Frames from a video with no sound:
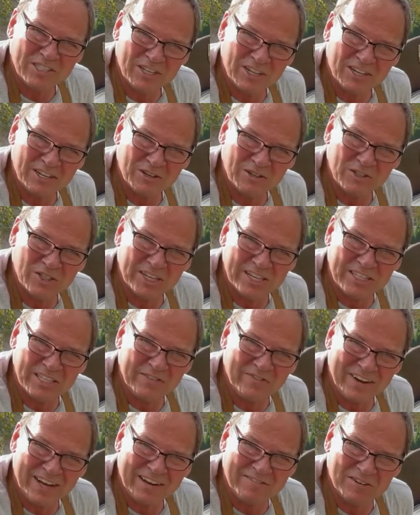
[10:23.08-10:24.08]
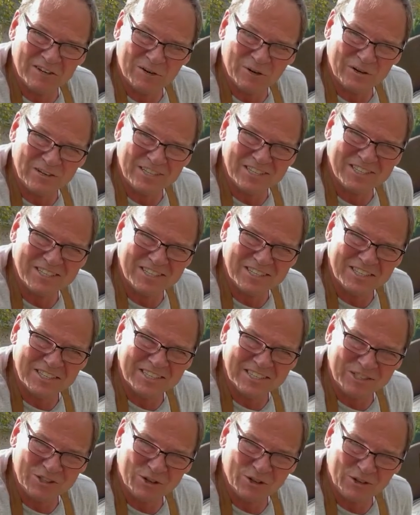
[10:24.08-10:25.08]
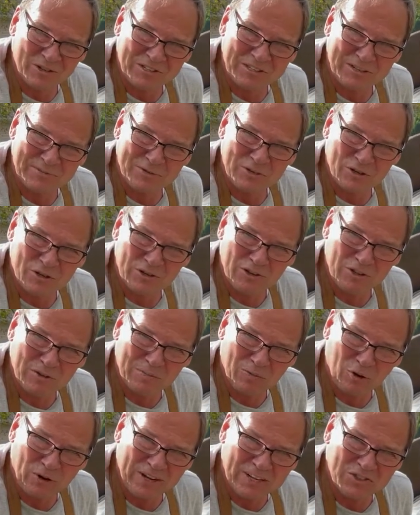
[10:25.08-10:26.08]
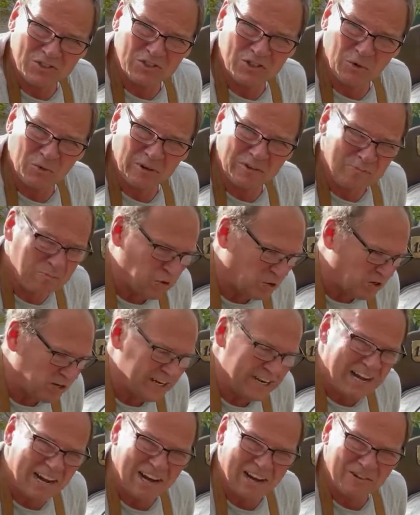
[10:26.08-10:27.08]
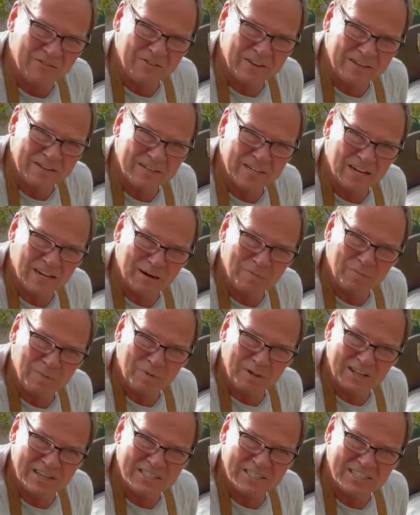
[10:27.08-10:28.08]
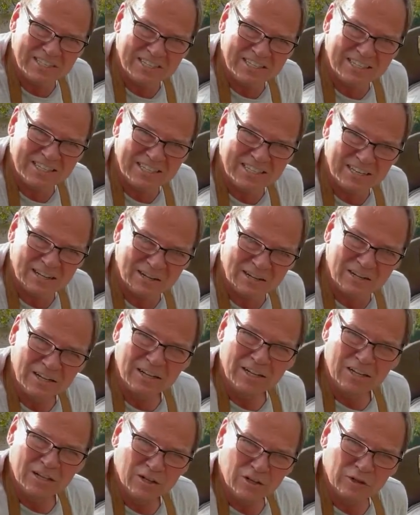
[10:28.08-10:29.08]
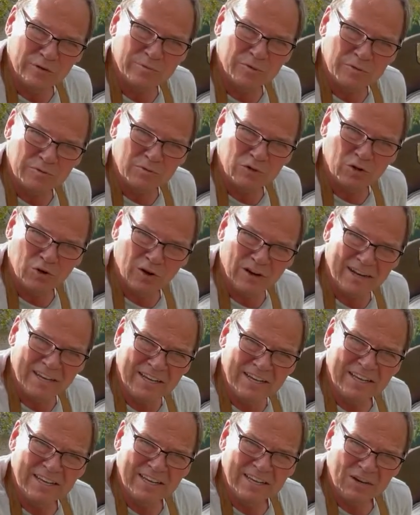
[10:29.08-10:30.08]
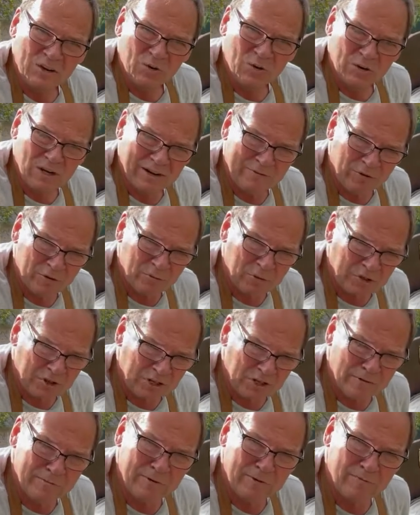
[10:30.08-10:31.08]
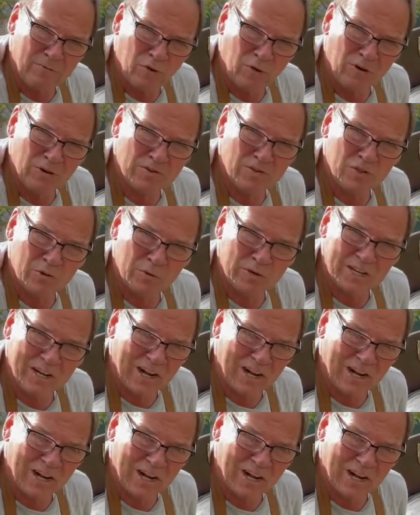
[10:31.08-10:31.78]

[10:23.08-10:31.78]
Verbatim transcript: 165 degrees and the internal temperature on the breast. So we pulled it off and uh, placed it in a aluminum tray covered with aluminum foil. So we're gonna